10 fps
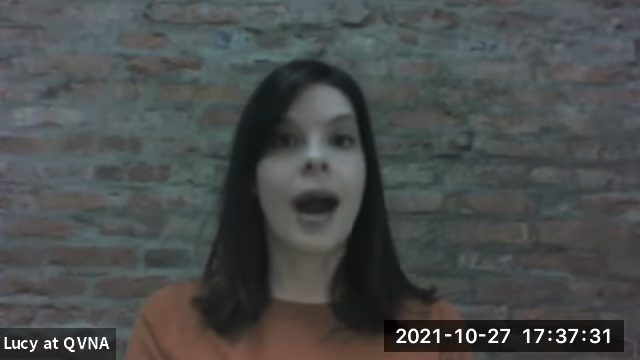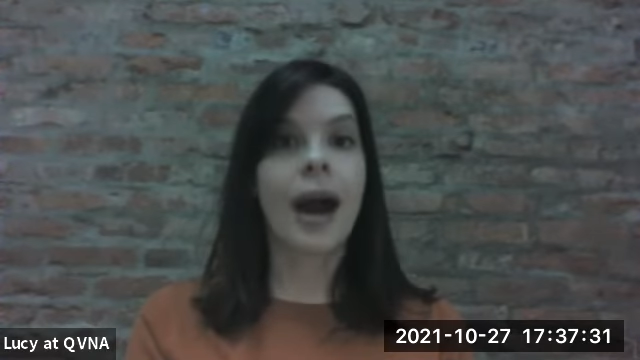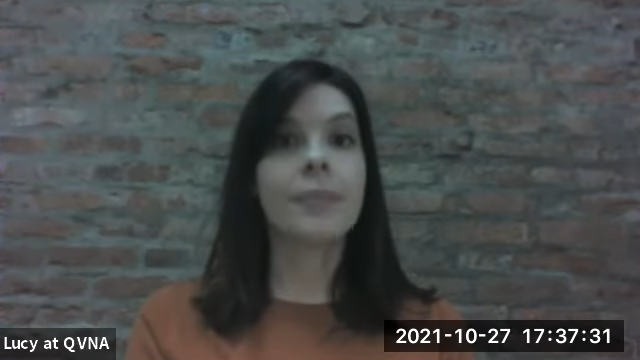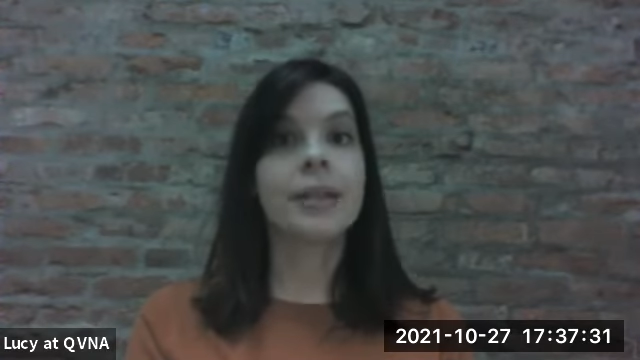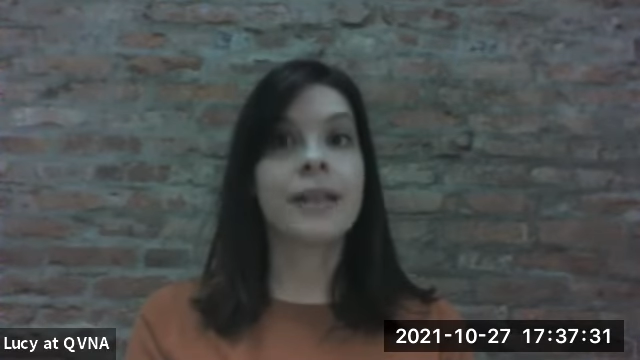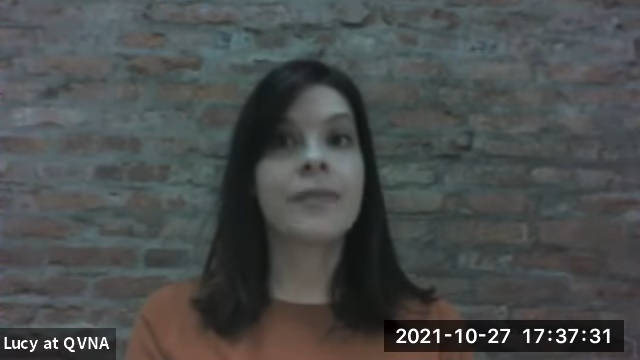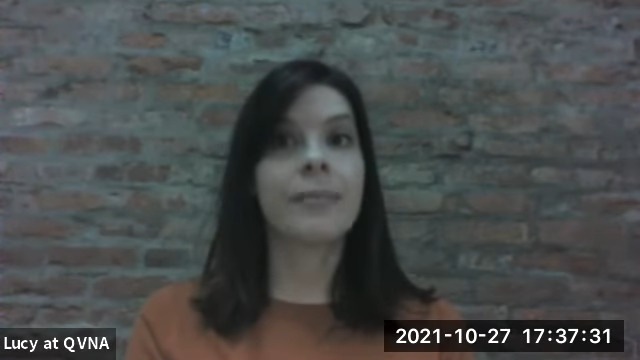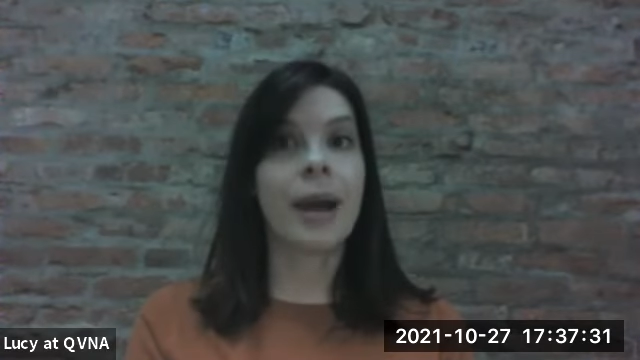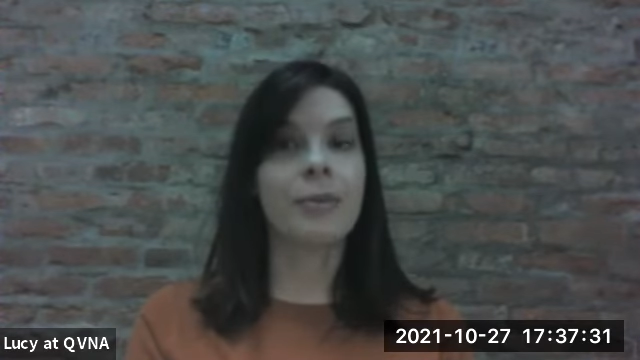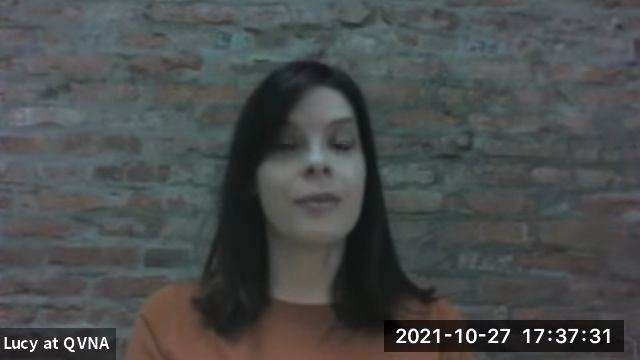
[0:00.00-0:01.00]
I believe that
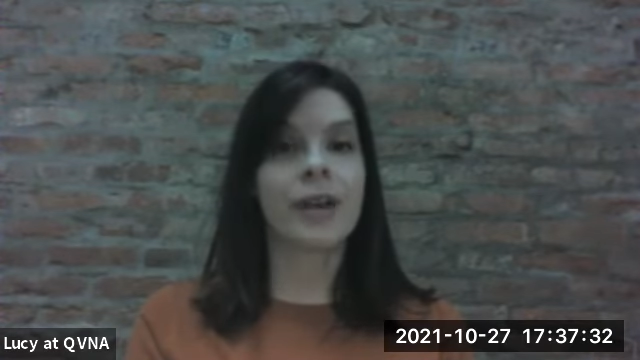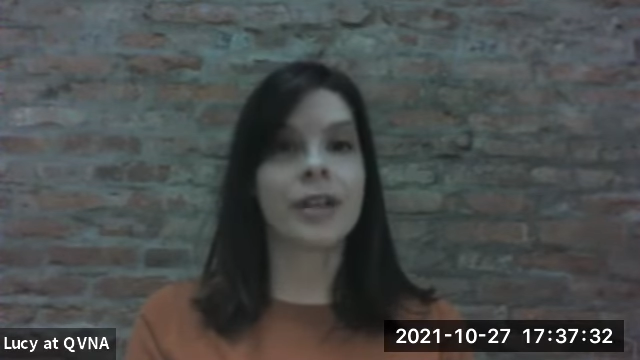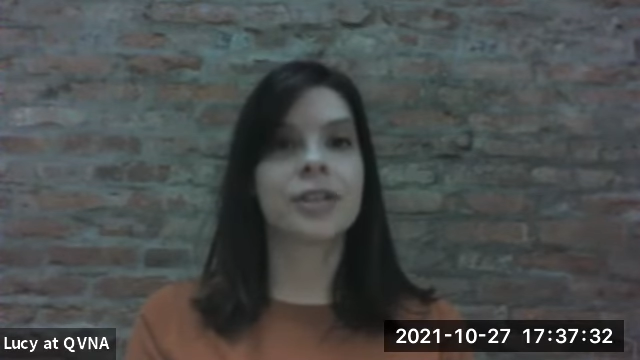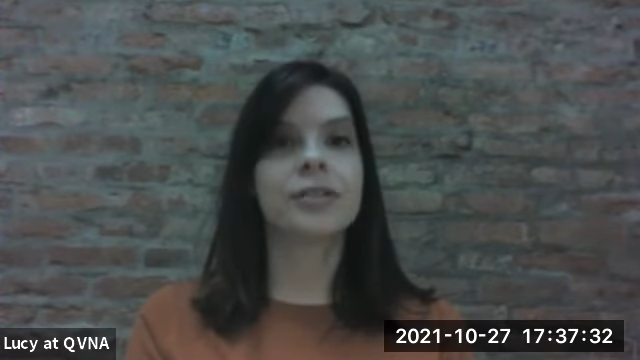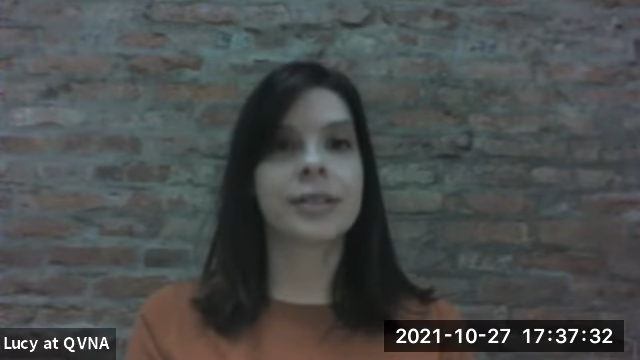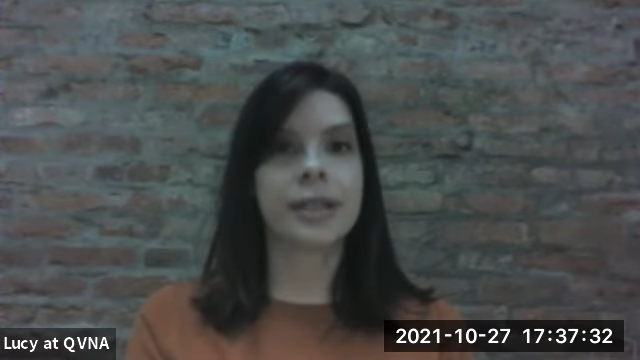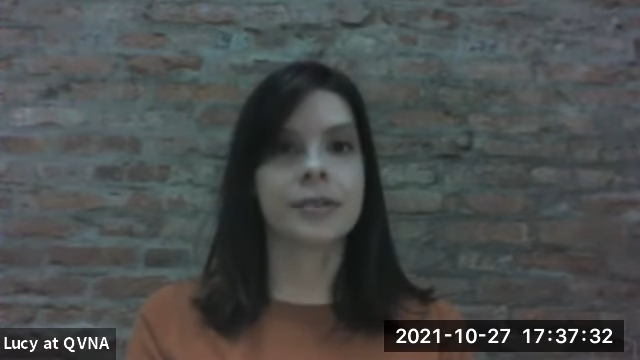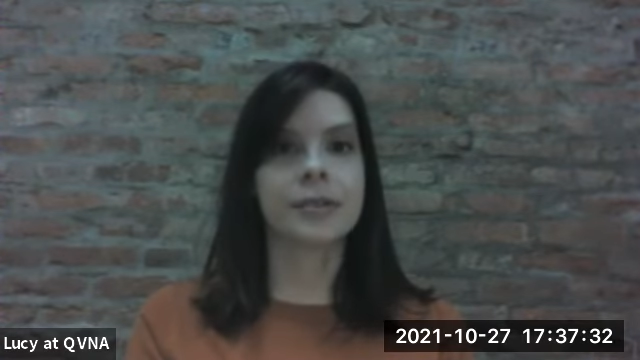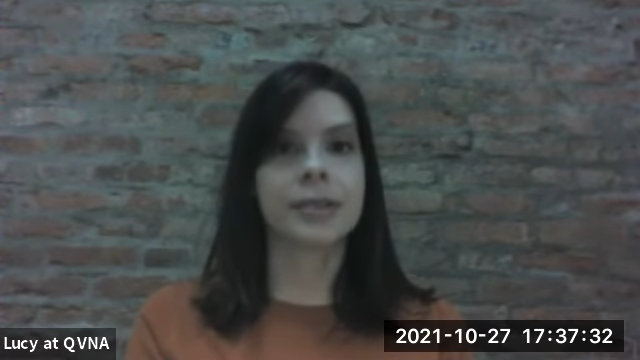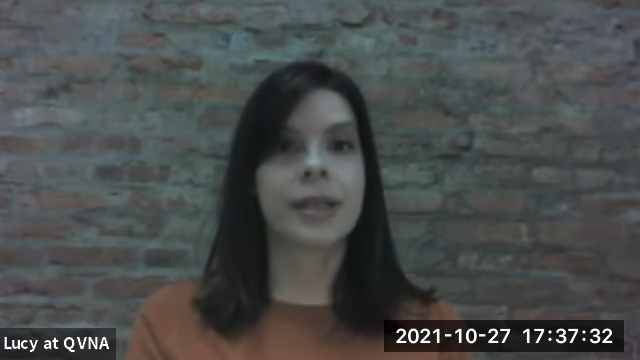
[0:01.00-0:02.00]
my professional
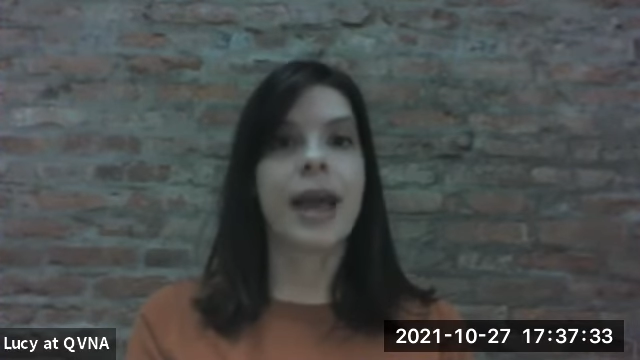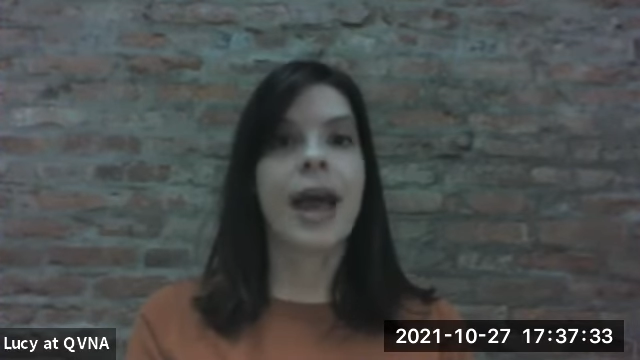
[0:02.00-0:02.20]
skills